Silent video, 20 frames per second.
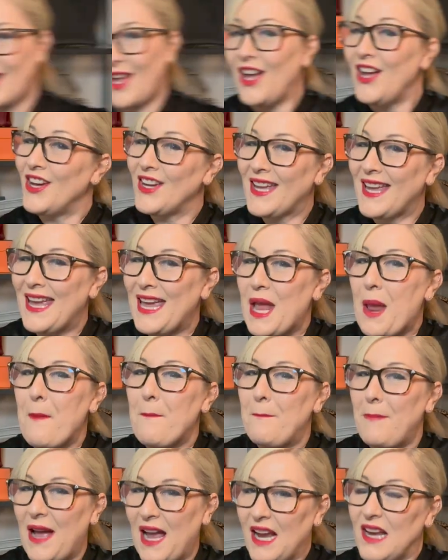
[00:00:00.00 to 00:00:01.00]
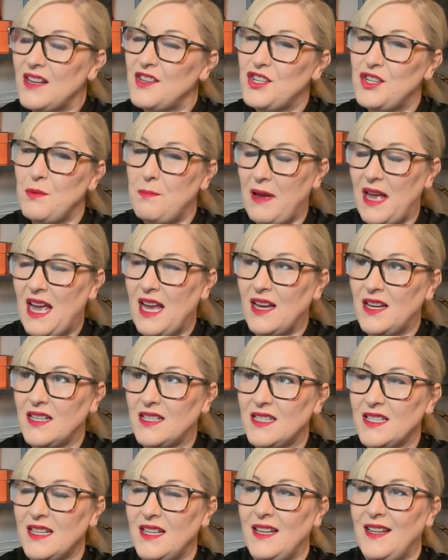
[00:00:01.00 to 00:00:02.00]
Okay, back to bags.